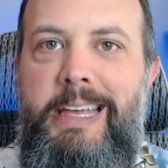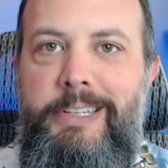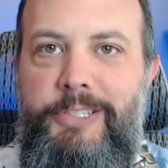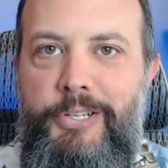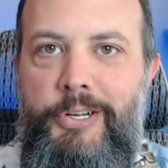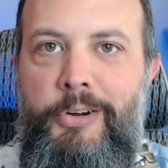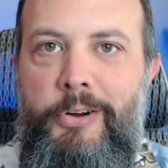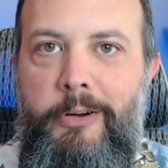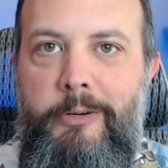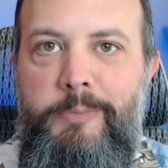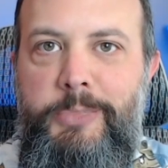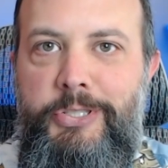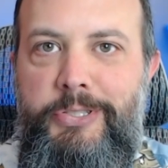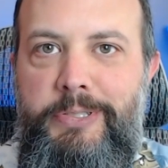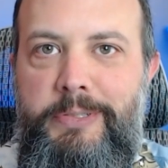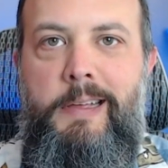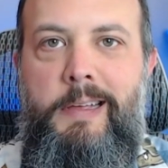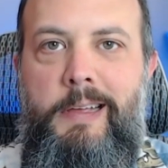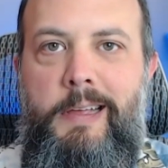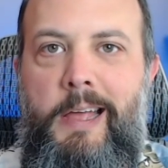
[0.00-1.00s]
terms.
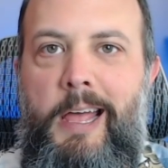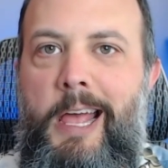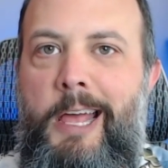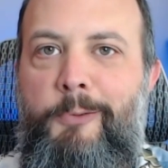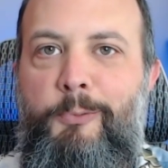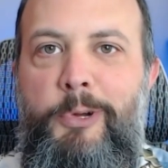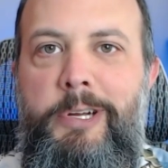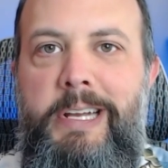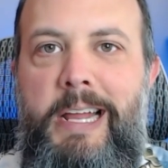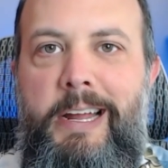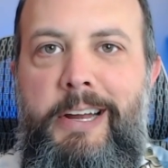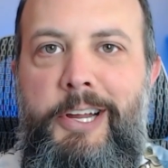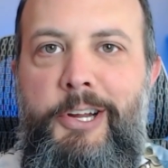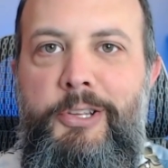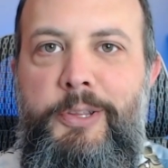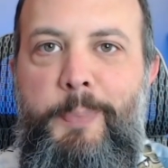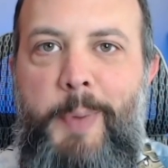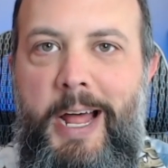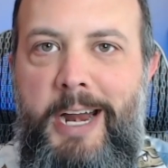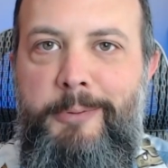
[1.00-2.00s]
And written down here at
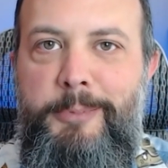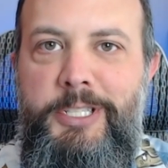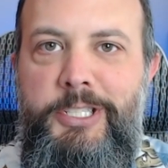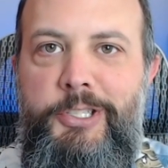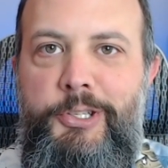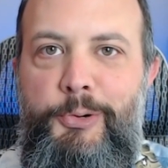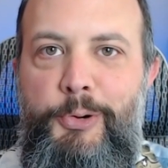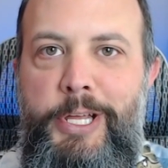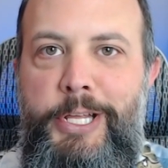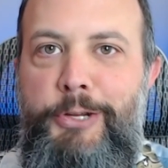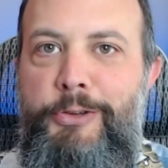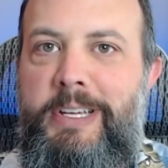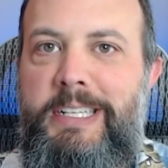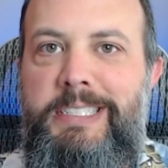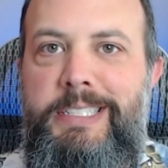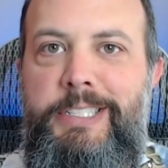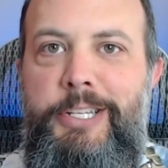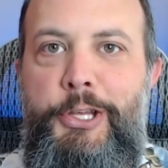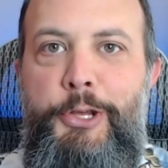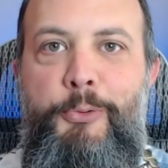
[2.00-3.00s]
the bottom of the screen, you can
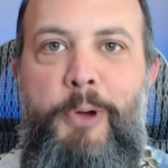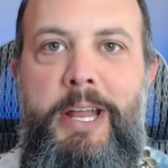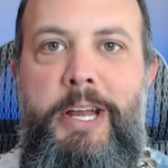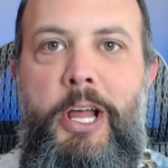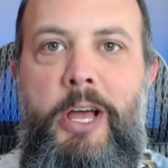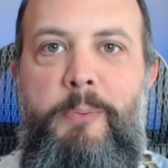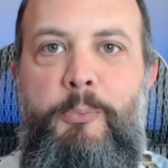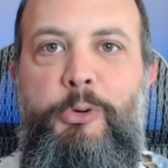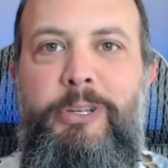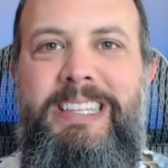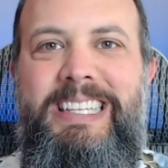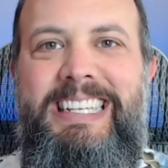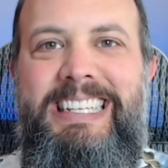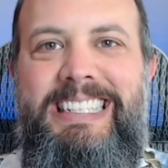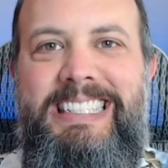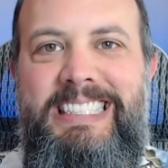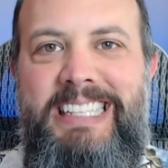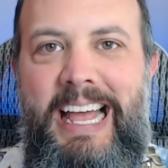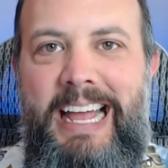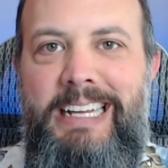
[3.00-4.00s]
see you end up with the
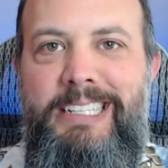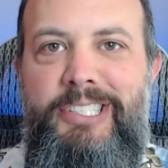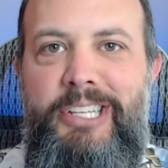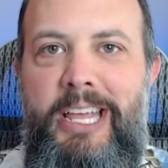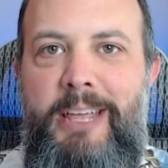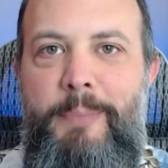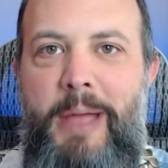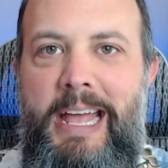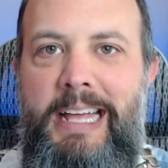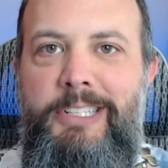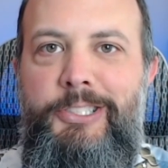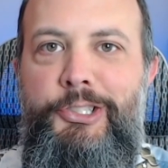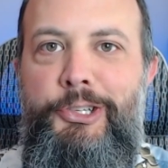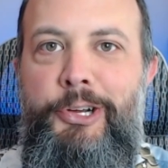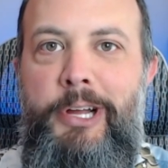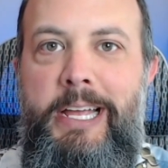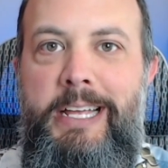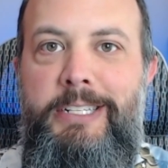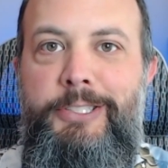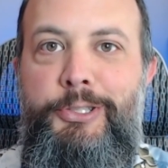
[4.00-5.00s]
exact same answer
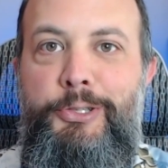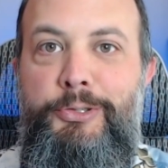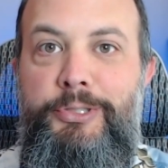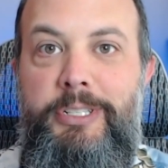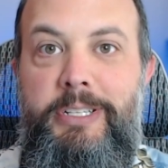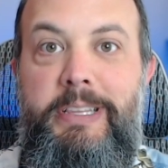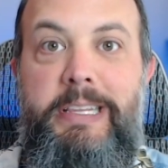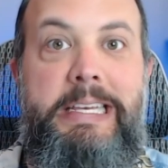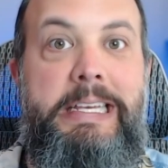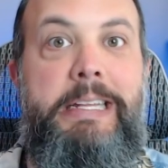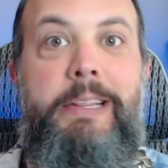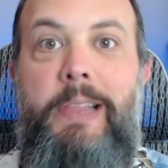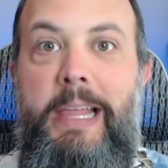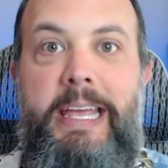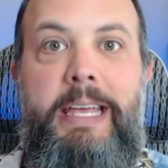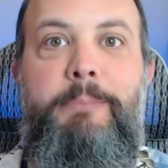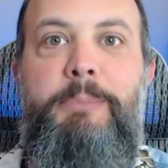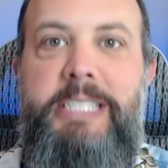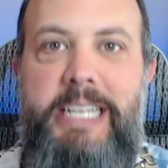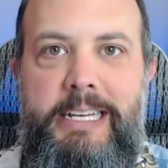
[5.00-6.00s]
as using the
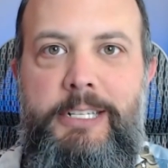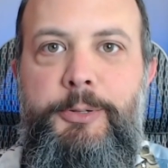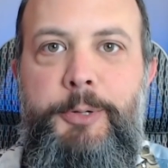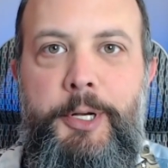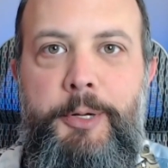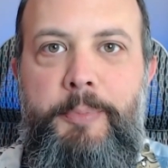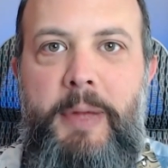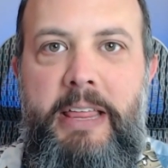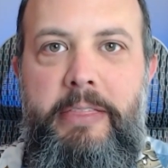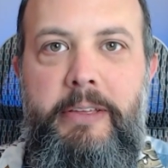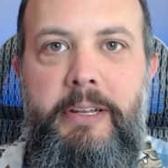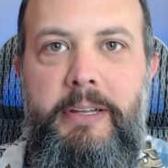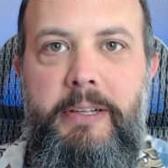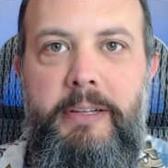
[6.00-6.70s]
Lane textbook method.